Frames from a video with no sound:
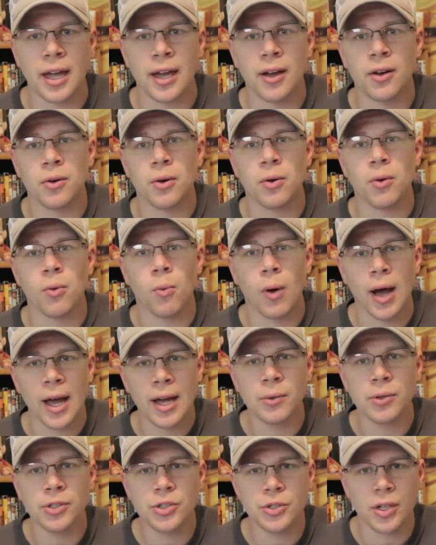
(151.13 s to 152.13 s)
Now,
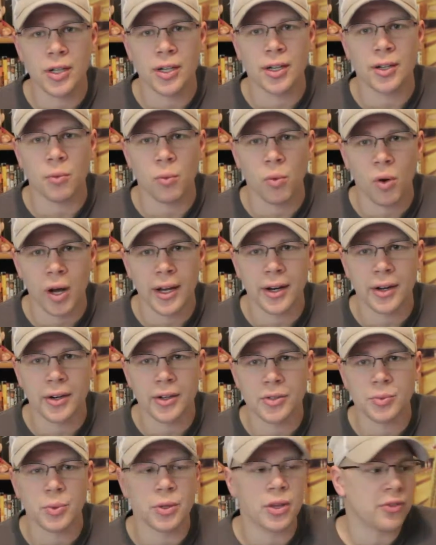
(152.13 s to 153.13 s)
why would you cut
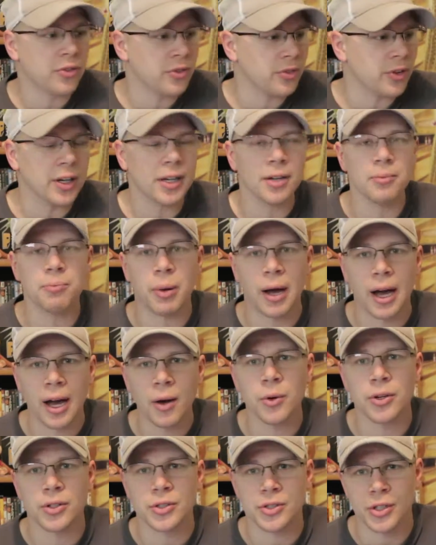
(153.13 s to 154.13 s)
wires with a fucking
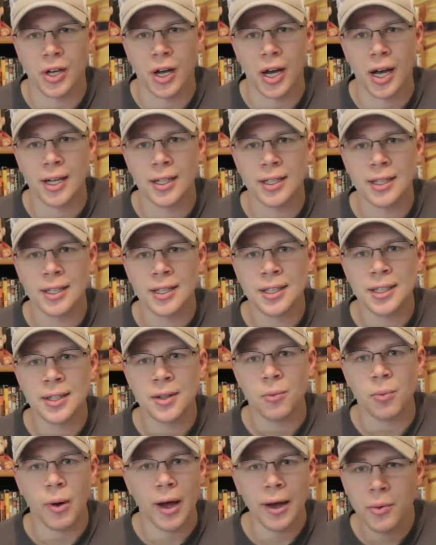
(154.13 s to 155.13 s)
power saw?
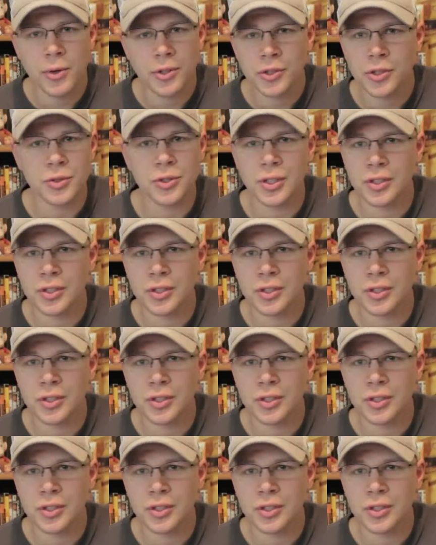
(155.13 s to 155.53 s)
Why wouldn't you